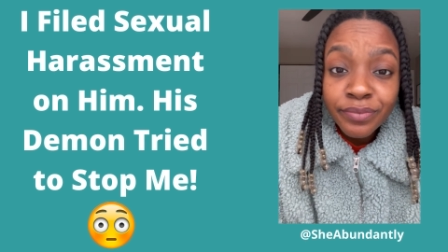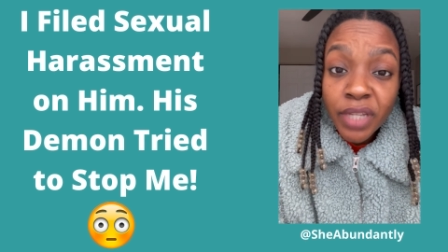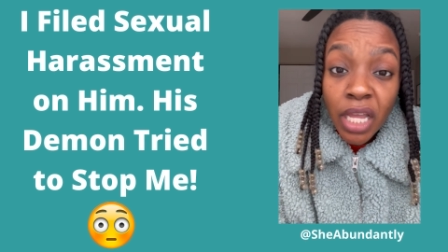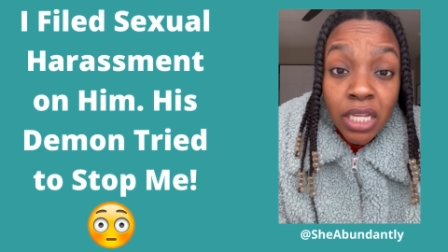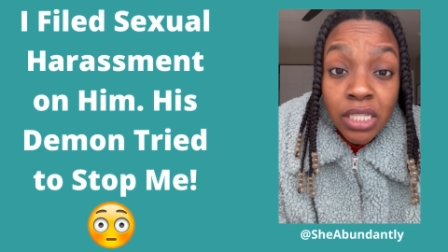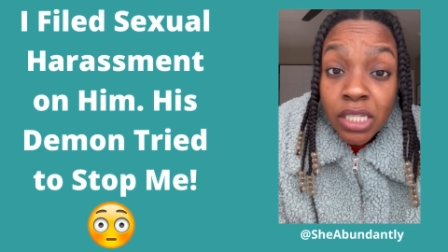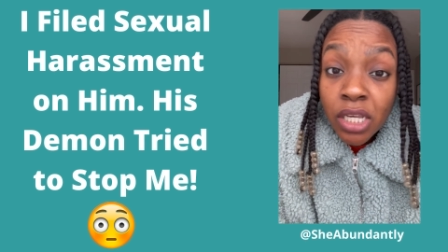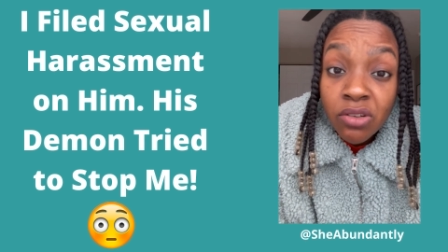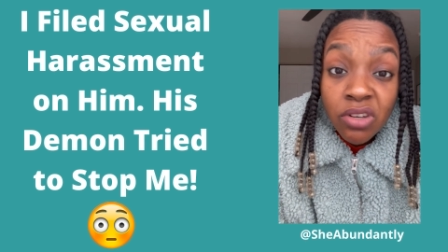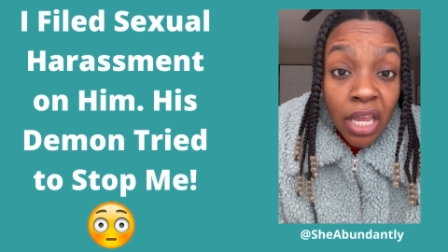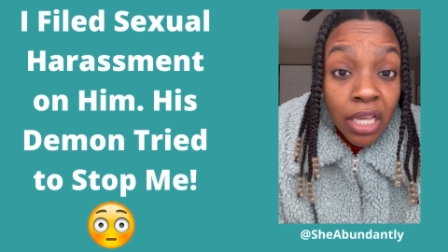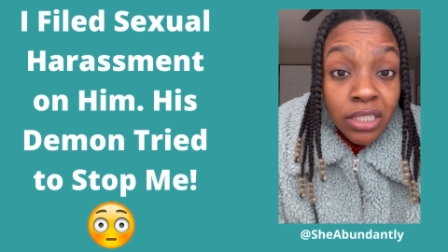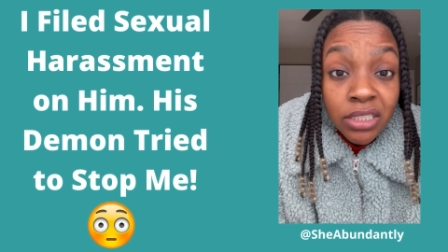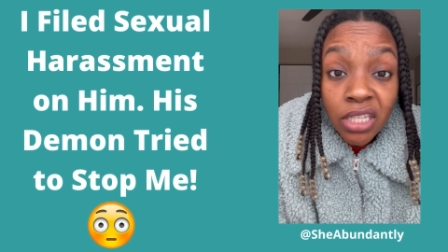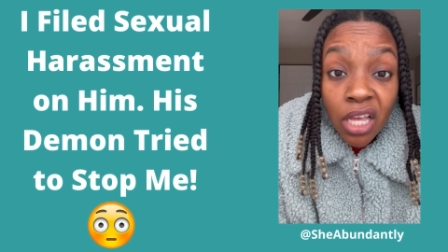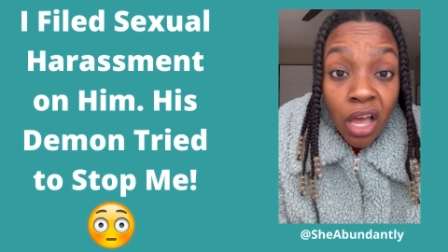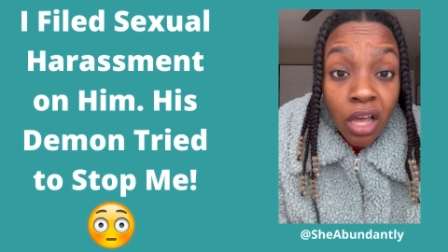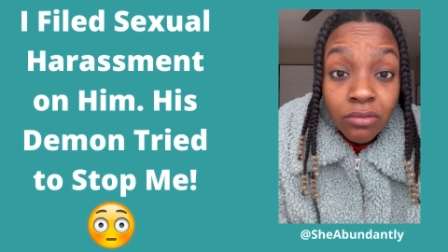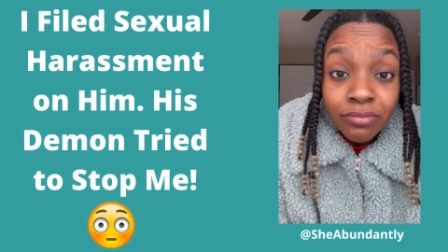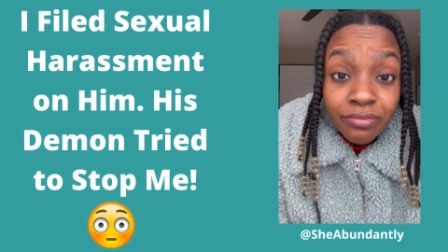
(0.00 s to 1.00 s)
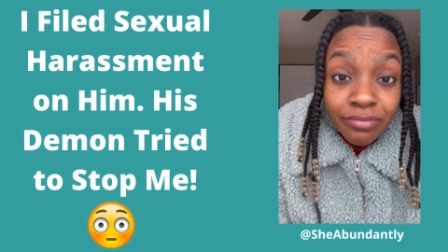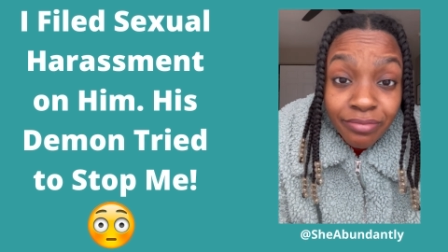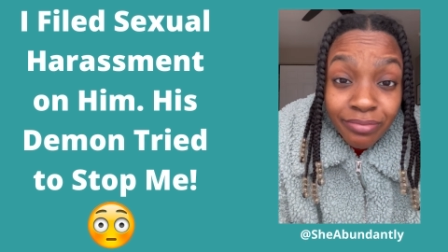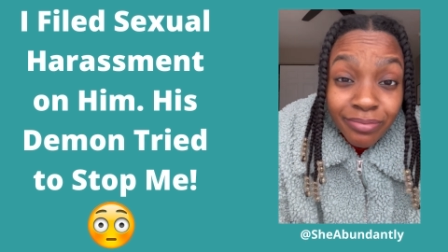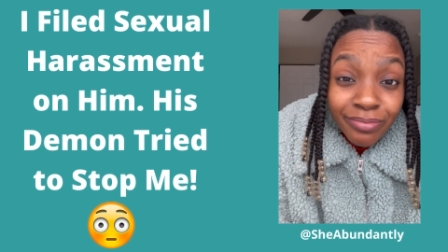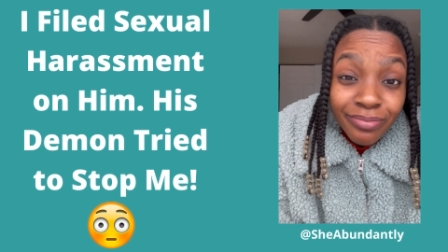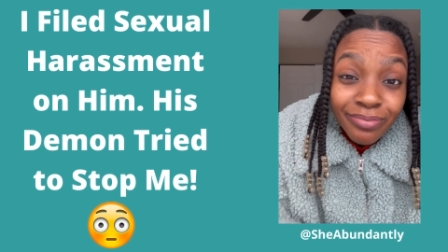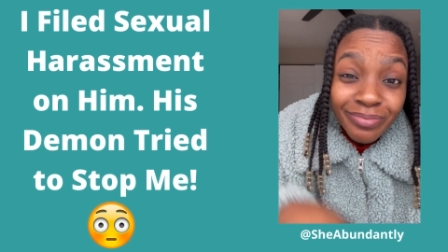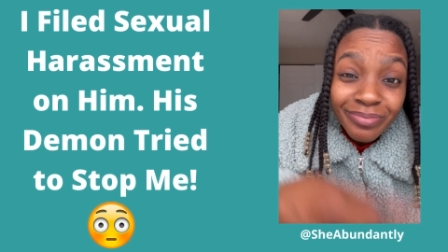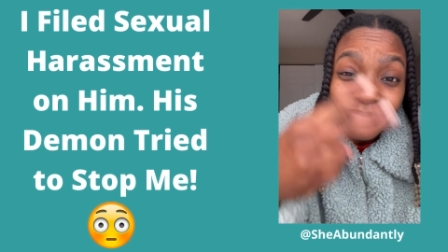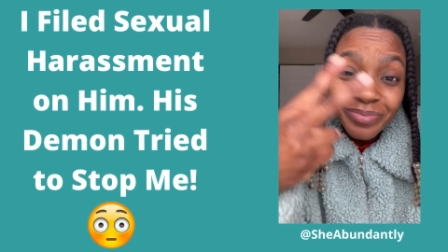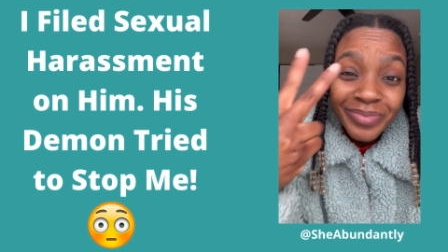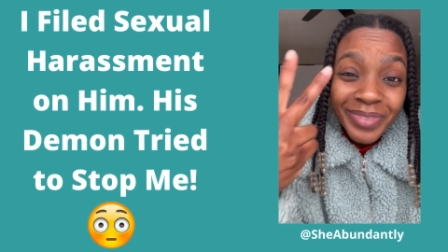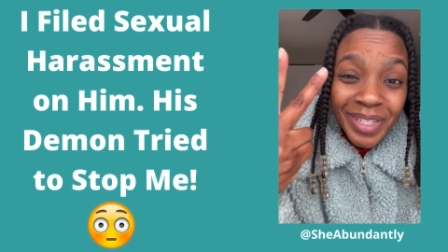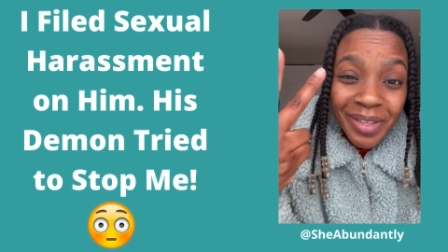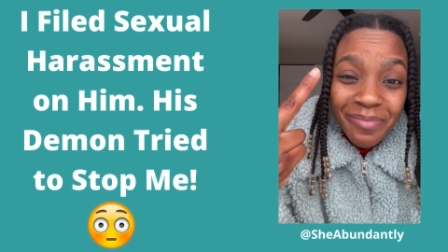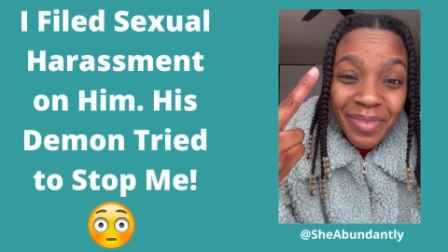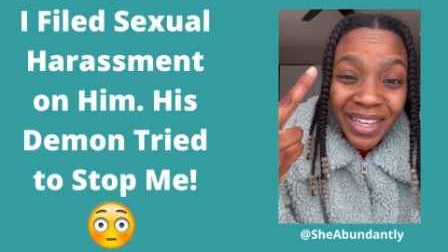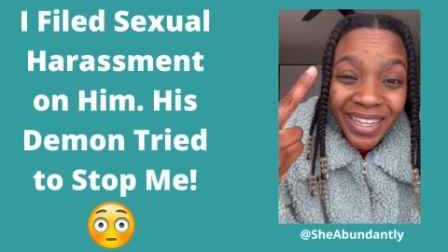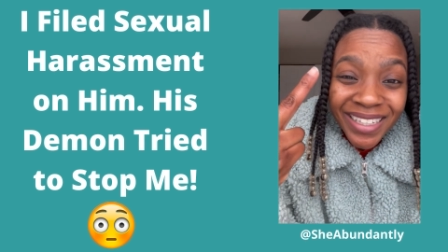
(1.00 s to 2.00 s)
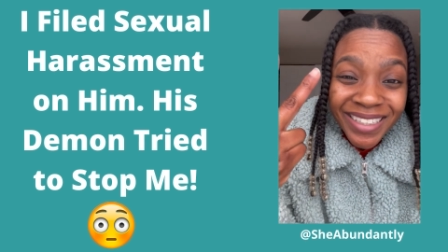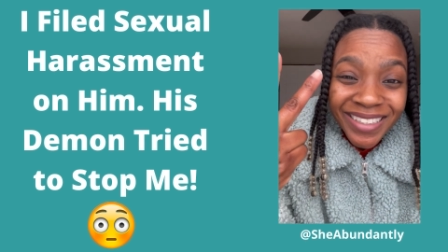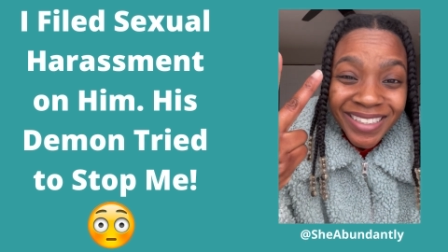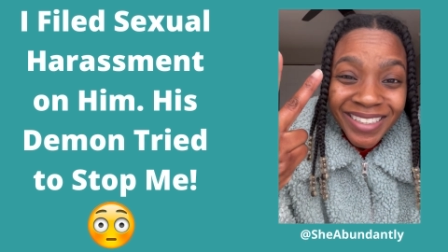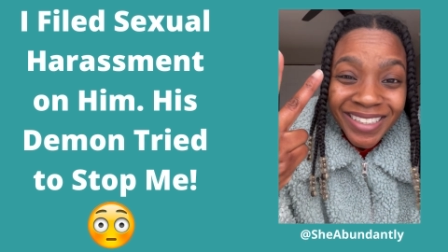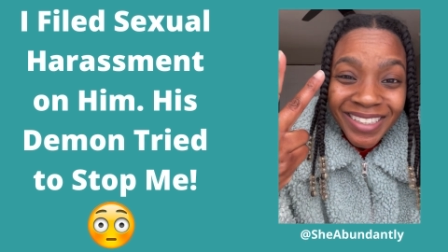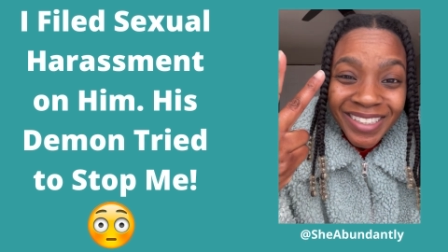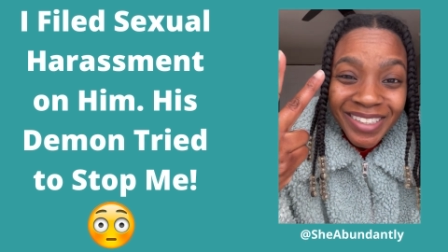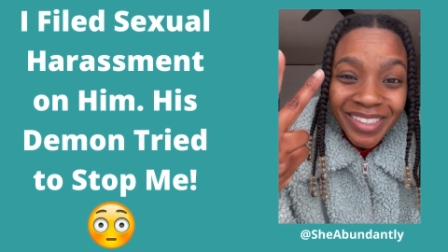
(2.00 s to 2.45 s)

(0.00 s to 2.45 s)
Until next time, peace.